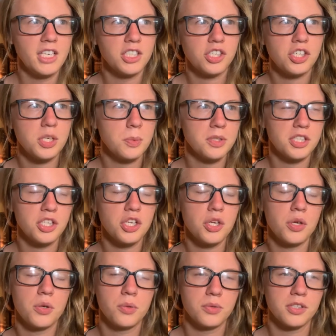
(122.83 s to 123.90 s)
she was
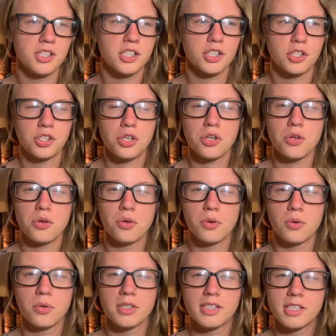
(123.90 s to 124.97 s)
used
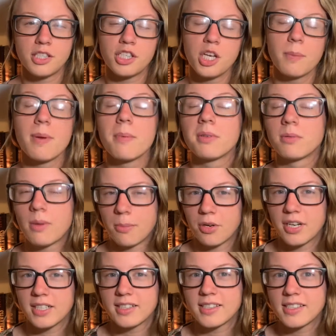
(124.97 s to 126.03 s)
to steal people's
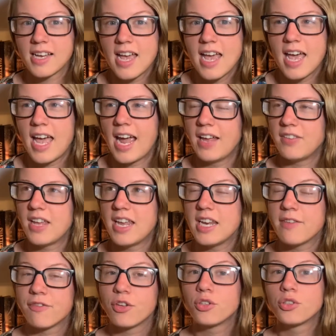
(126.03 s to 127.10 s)
memories, and then
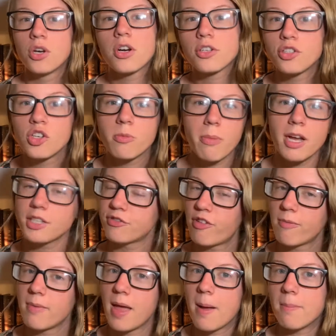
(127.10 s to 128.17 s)
if you took too much
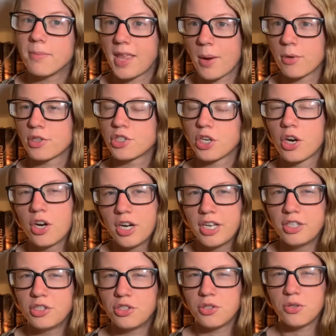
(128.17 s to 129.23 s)
from them, they would turn
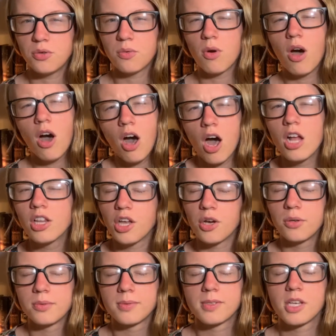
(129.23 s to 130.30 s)
into
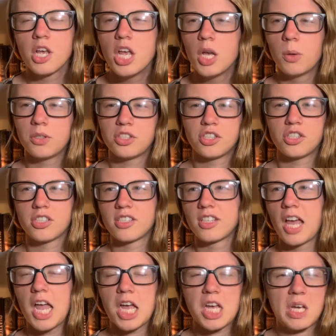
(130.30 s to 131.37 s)
hollows, which is just
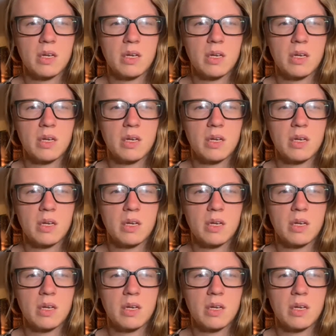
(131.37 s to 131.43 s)
like